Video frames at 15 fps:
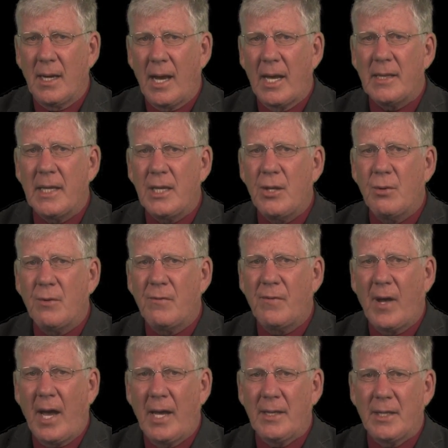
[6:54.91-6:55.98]
I think you will
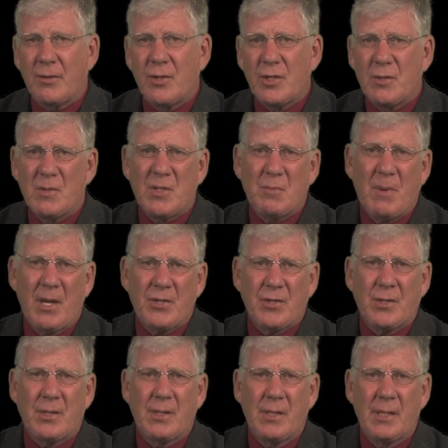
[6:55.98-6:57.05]
find The Christmas
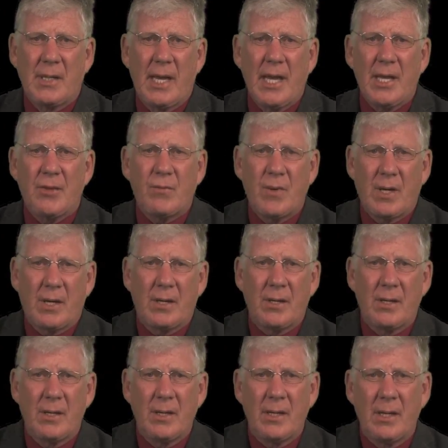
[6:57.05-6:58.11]
Special a thriller
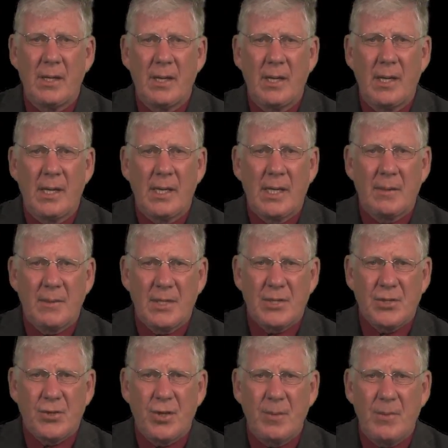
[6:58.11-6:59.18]
that will
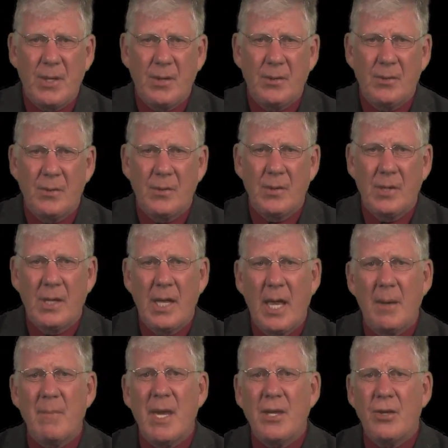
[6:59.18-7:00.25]
disturb you
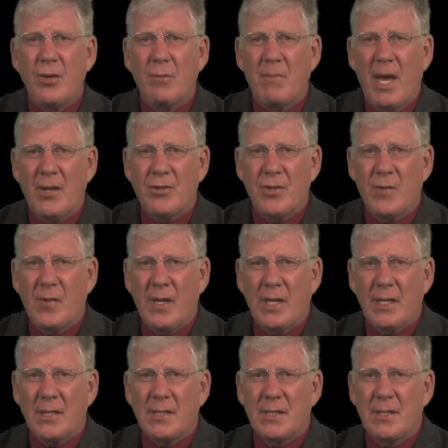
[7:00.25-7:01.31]
and make you imagine
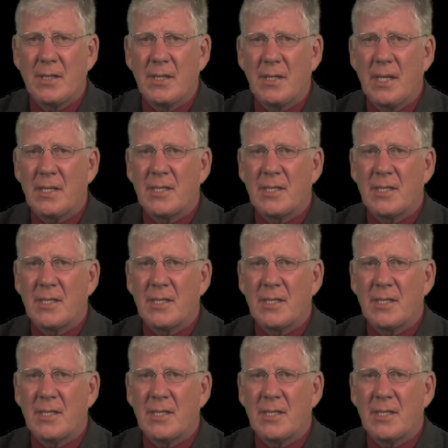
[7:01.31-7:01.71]
things that